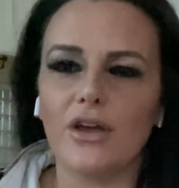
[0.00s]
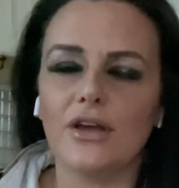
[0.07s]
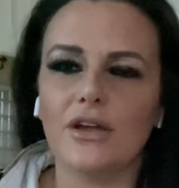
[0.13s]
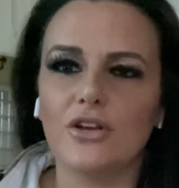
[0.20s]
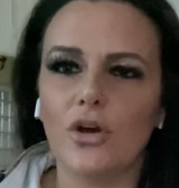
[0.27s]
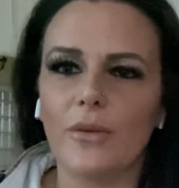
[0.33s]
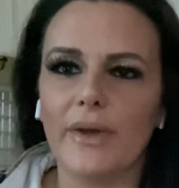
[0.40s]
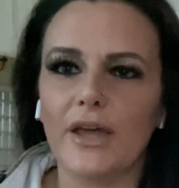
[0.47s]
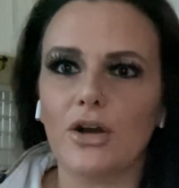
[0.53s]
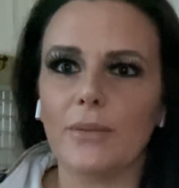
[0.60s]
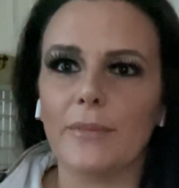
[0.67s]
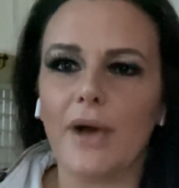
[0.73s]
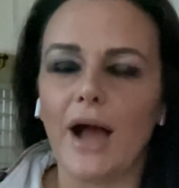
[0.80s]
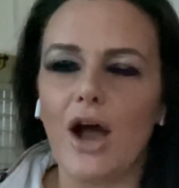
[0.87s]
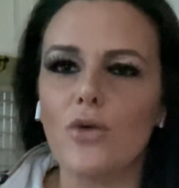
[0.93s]
no
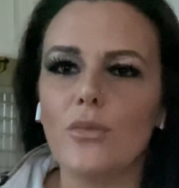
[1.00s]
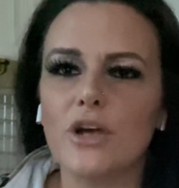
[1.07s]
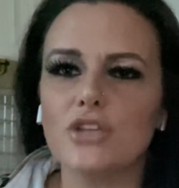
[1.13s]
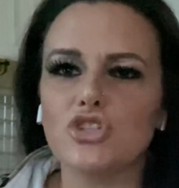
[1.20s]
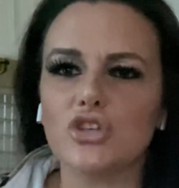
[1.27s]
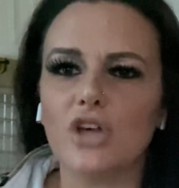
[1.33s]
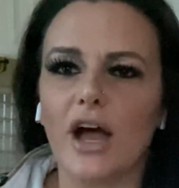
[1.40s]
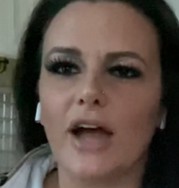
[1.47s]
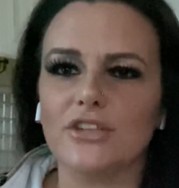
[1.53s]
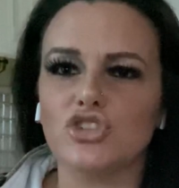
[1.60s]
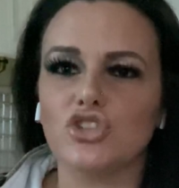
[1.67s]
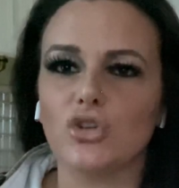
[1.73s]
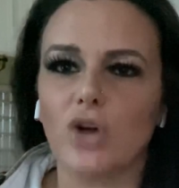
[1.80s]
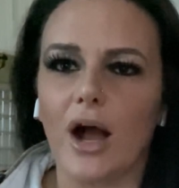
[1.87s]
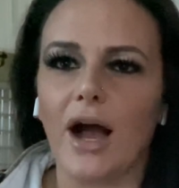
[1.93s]
matter how much I
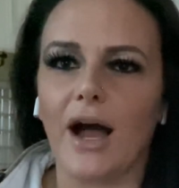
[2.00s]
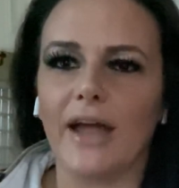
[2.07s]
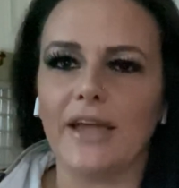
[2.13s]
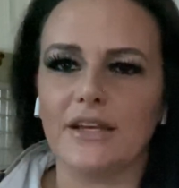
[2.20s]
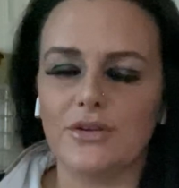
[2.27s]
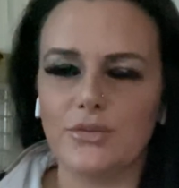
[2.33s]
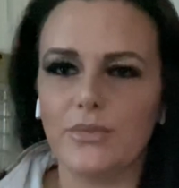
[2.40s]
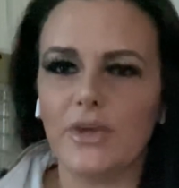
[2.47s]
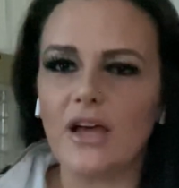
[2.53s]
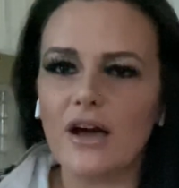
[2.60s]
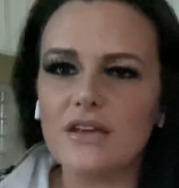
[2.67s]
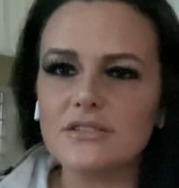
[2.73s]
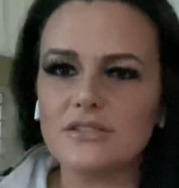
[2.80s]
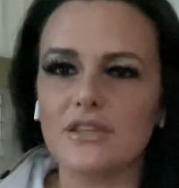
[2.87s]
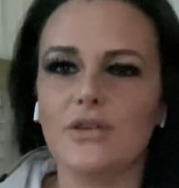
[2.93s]
tried,
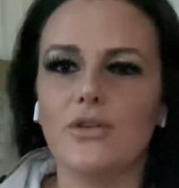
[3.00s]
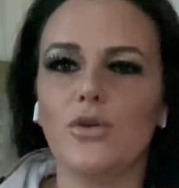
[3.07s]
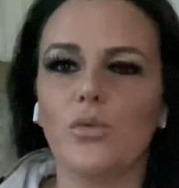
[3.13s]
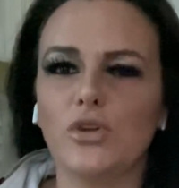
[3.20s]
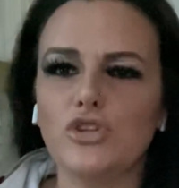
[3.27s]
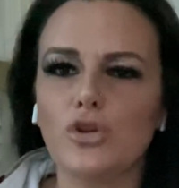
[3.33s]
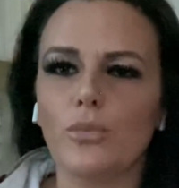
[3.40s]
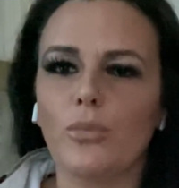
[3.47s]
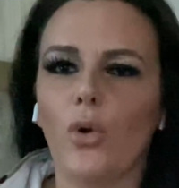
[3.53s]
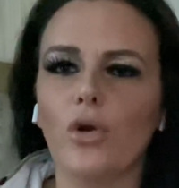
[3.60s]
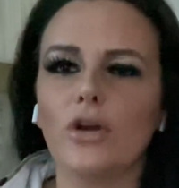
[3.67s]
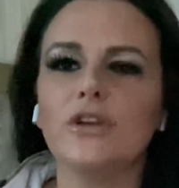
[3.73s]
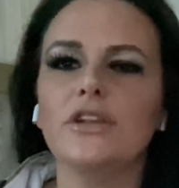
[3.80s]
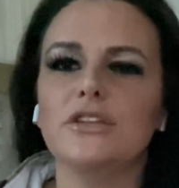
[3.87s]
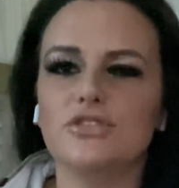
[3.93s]
because when you're
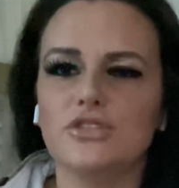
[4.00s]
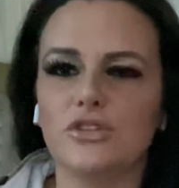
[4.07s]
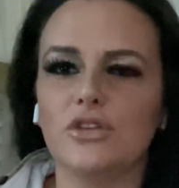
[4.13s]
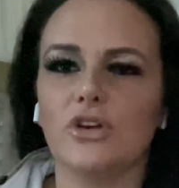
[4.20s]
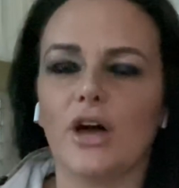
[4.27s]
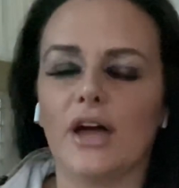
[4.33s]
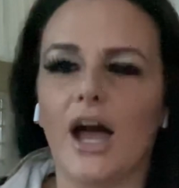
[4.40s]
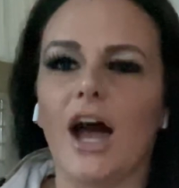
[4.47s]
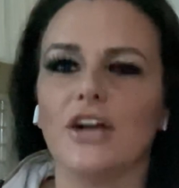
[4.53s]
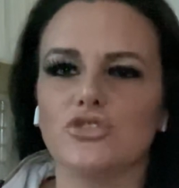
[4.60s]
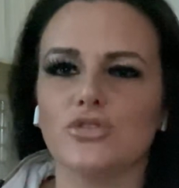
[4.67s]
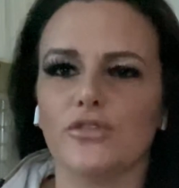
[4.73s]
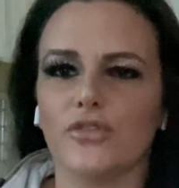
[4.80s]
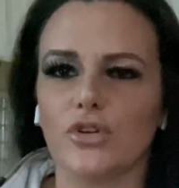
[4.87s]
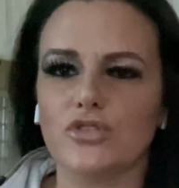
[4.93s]
born into a
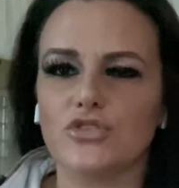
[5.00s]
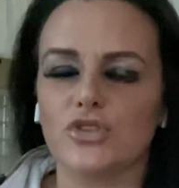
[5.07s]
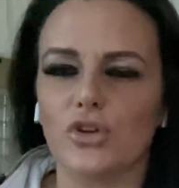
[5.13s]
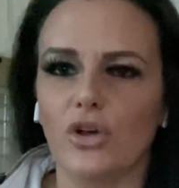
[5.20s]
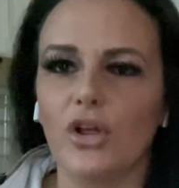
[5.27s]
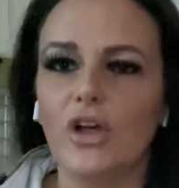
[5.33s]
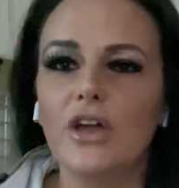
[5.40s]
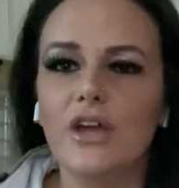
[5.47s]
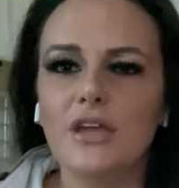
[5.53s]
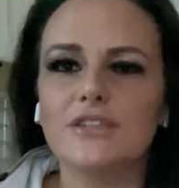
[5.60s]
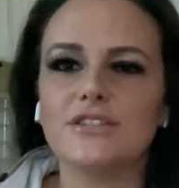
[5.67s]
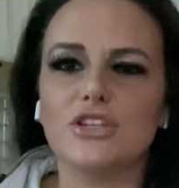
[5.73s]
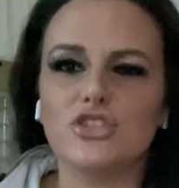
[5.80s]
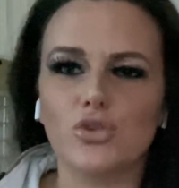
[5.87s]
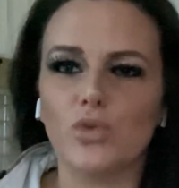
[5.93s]
controversial
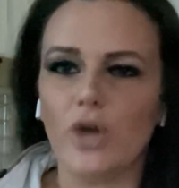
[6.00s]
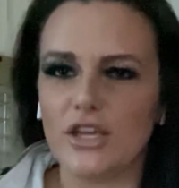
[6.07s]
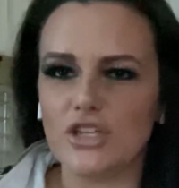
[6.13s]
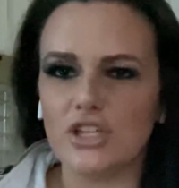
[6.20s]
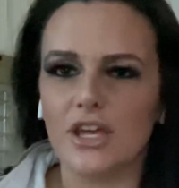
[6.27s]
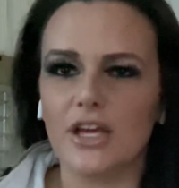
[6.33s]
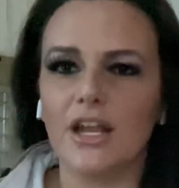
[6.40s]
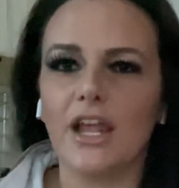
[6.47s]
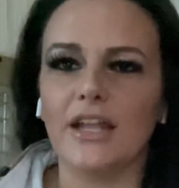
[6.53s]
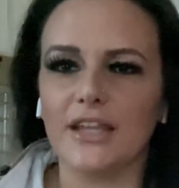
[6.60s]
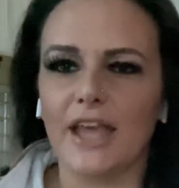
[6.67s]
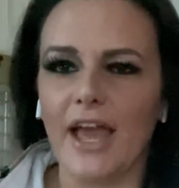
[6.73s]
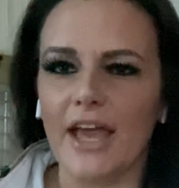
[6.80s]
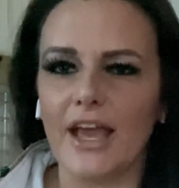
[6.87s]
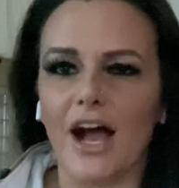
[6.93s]
situation and
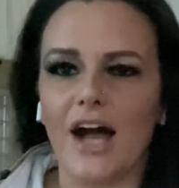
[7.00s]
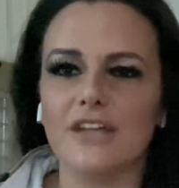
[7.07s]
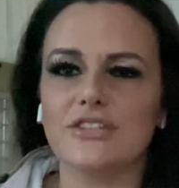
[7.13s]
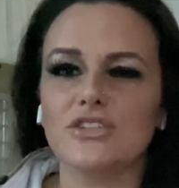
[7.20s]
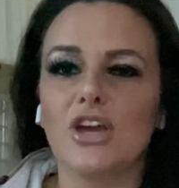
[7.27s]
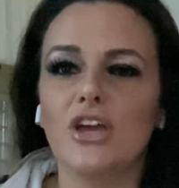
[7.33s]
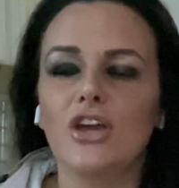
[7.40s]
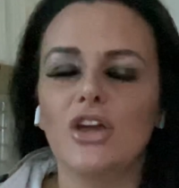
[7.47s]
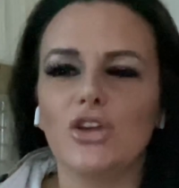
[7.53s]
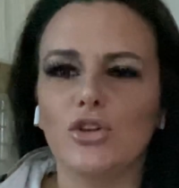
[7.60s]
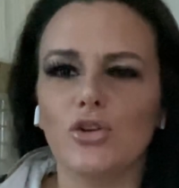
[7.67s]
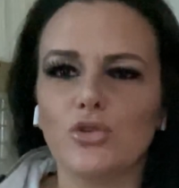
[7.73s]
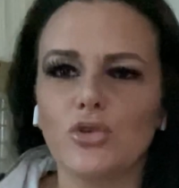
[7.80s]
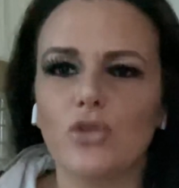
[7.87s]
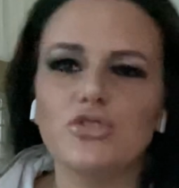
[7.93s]
chaos,
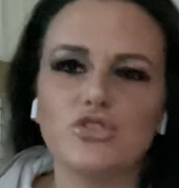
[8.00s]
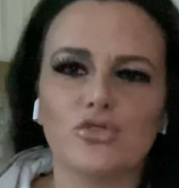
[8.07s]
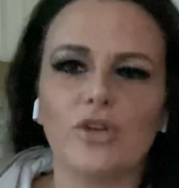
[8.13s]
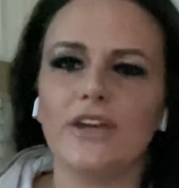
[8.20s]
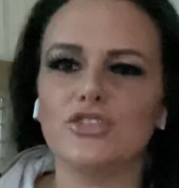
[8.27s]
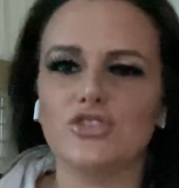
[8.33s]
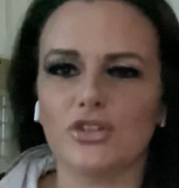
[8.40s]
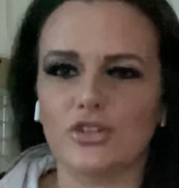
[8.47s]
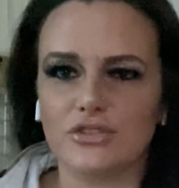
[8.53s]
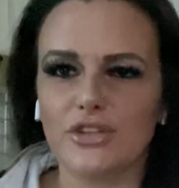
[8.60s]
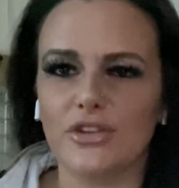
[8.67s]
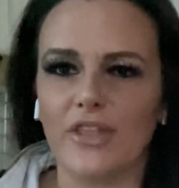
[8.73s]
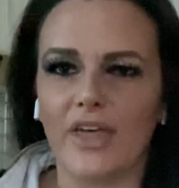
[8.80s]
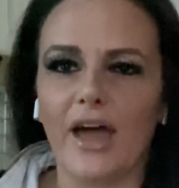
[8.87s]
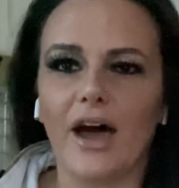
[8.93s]
you're no stranger
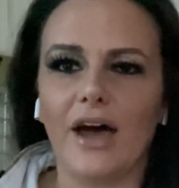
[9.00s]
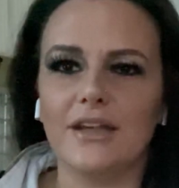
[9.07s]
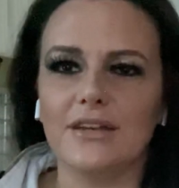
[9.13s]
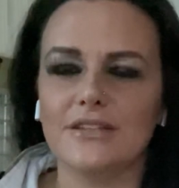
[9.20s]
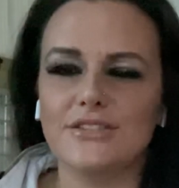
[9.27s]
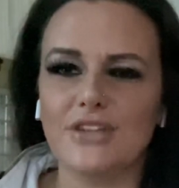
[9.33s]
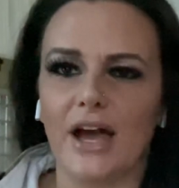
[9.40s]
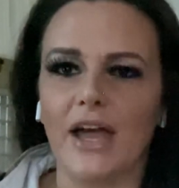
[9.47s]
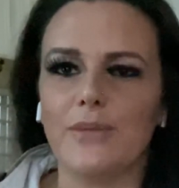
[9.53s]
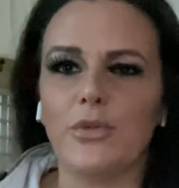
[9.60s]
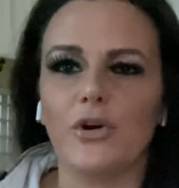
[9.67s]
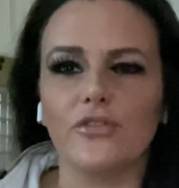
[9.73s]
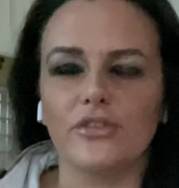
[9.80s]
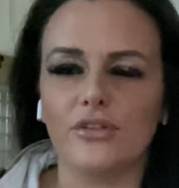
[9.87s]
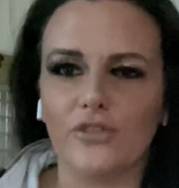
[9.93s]
to that type
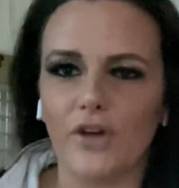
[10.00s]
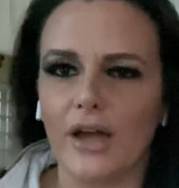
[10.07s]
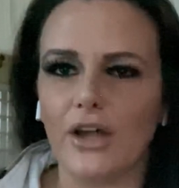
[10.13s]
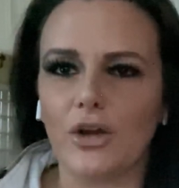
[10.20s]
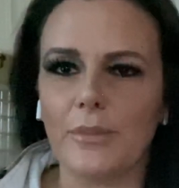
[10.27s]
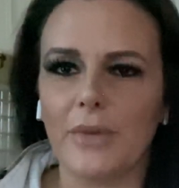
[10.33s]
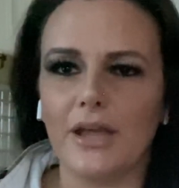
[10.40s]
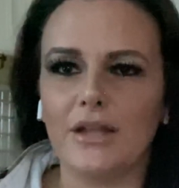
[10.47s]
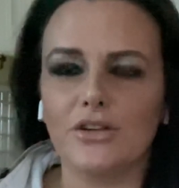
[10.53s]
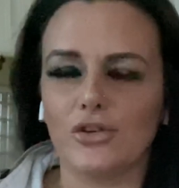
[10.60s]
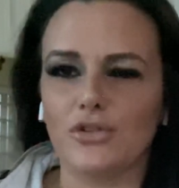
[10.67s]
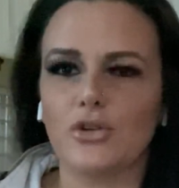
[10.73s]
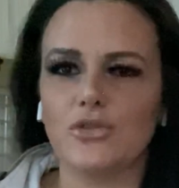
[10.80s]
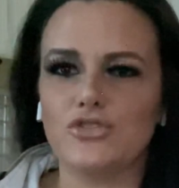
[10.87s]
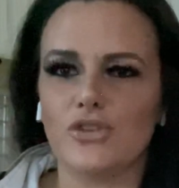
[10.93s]
of environment. You're
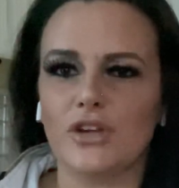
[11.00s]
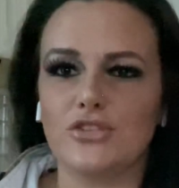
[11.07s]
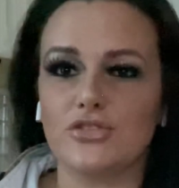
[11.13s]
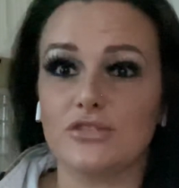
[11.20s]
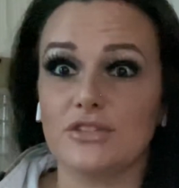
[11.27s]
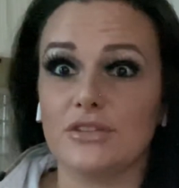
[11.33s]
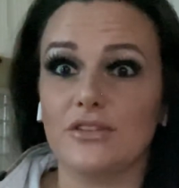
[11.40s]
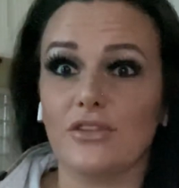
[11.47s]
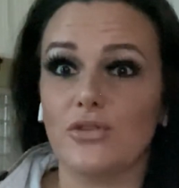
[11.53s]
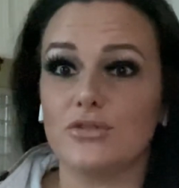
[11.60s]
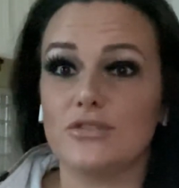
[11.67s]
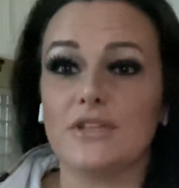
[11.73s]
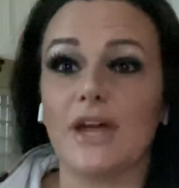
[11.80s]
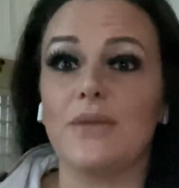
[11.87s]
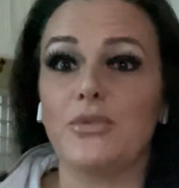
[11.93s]
no stranger to those
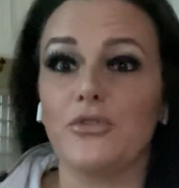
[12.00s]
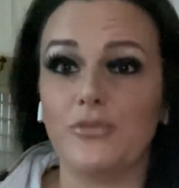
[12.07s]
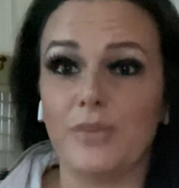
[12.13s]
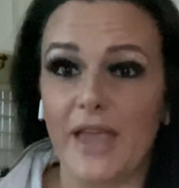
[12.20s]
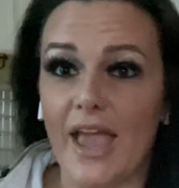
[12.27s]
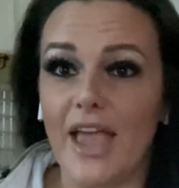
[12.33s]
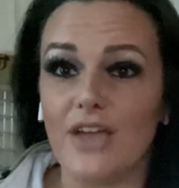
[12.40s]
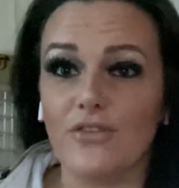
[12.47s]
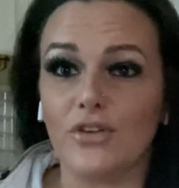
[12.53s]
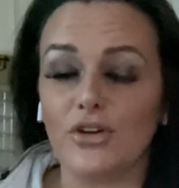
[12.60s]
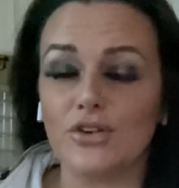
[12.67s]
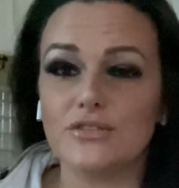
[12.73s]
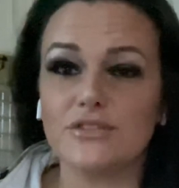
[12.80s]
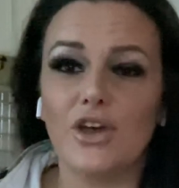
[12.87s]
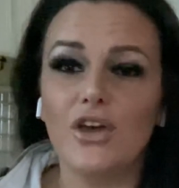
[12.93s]
type of
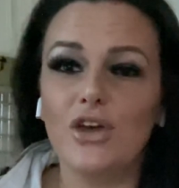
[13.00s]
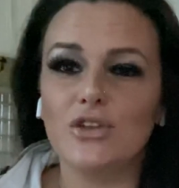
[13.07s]
behaviors.